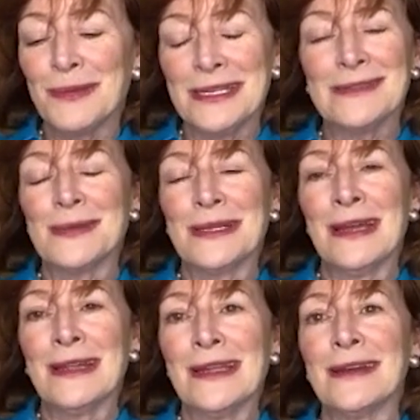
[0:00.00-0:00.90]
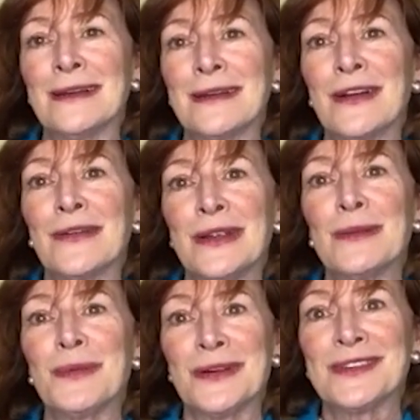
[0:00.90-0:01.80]
placement, like a
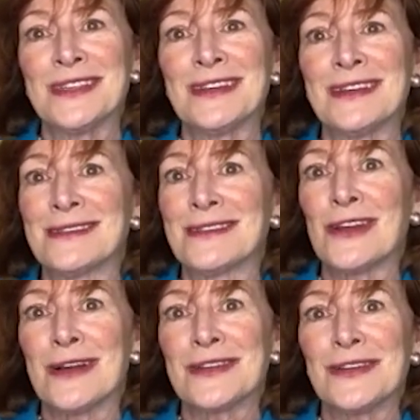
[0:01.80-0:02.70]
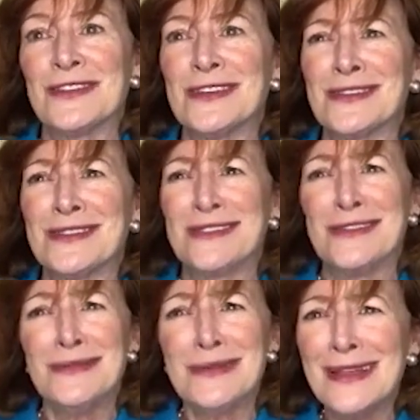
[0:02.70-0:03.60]
career person, and talked to her. And she goes, do
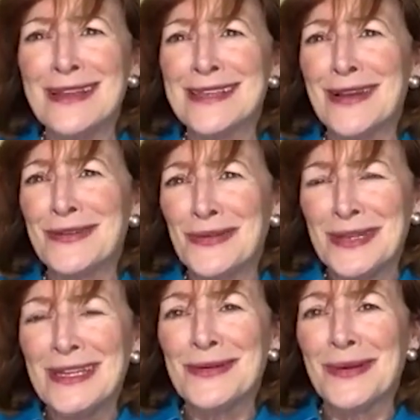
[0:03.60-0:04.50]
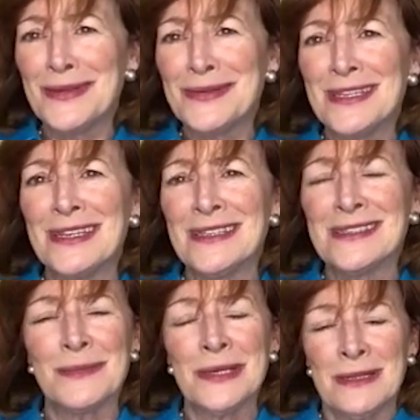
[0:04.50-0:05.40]
you realize how unique what you did is?
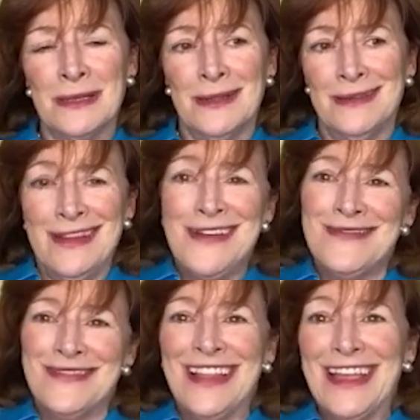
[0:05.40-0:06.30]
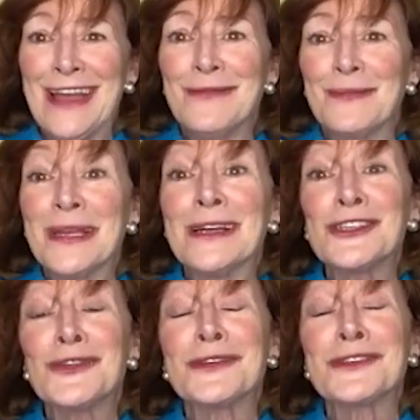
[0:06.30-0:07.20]
I'm like, no,
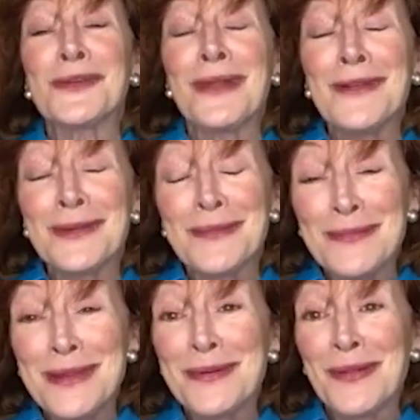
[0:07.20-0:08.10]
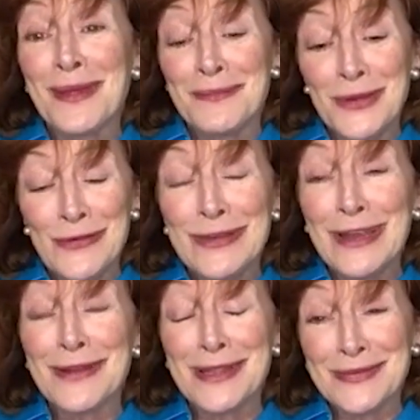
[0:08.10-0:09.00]
because you were surrounded by people that moved
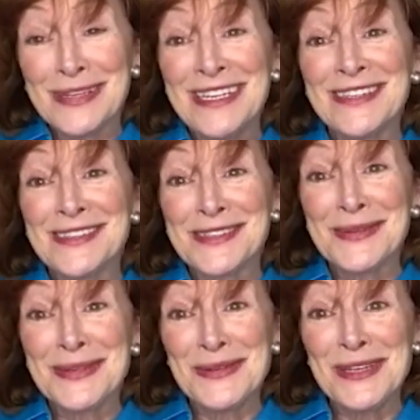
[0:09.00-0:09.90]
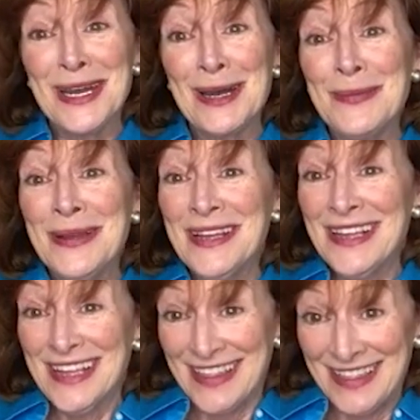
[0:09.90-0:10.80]
every 3 years to a new job,
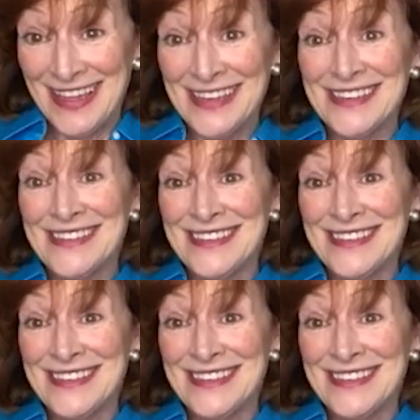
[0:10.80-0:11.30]
that